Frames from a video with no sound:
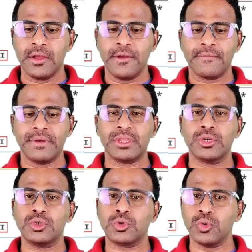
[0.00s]
with
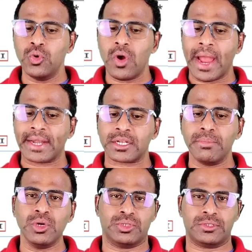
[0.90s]
2
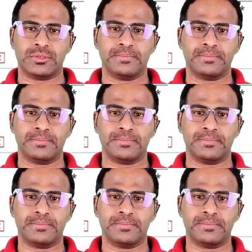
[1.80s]
attributes.